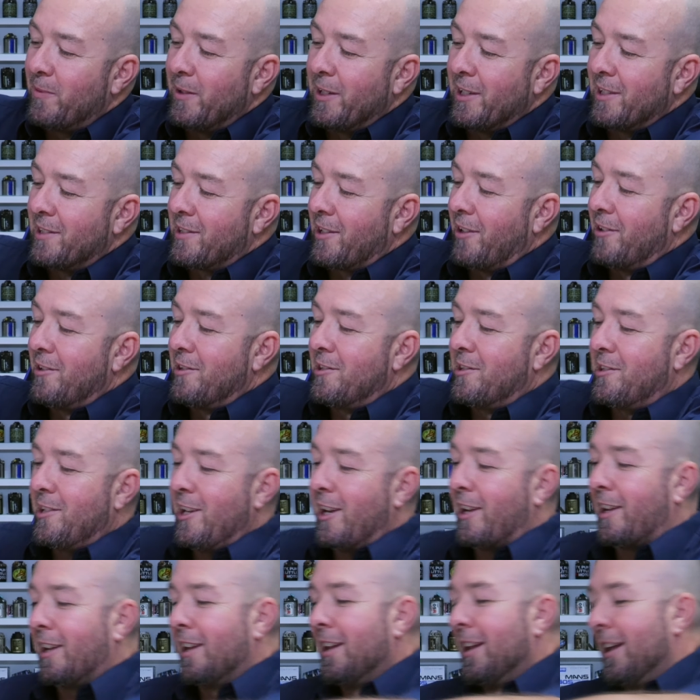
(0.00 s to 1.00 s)
being so
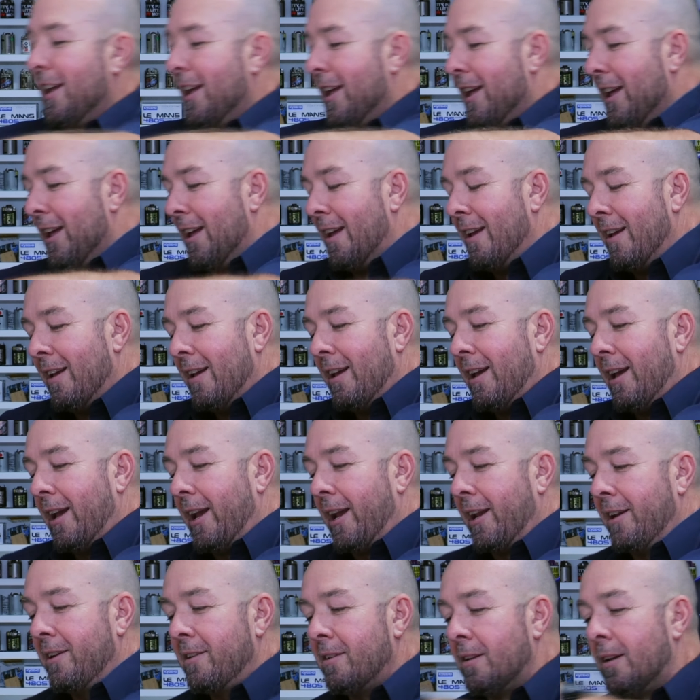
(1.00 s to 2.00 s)
sick.
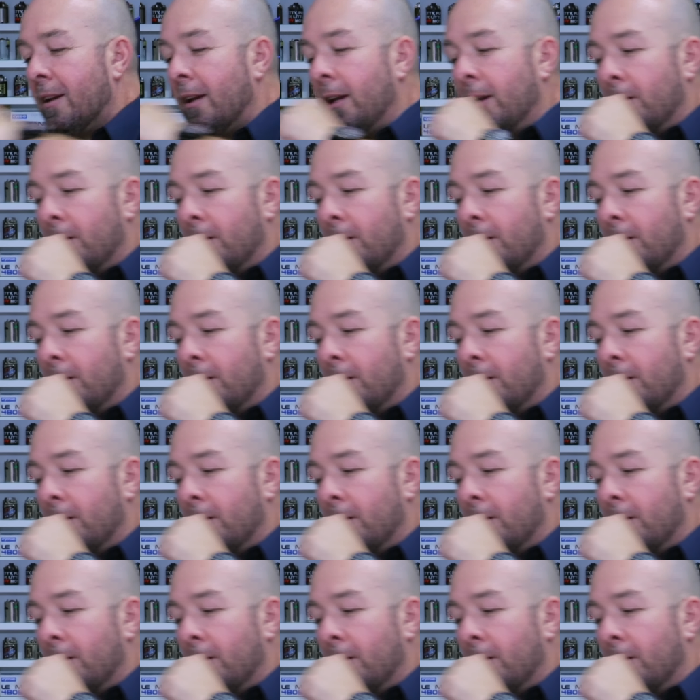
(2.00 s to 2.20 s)
And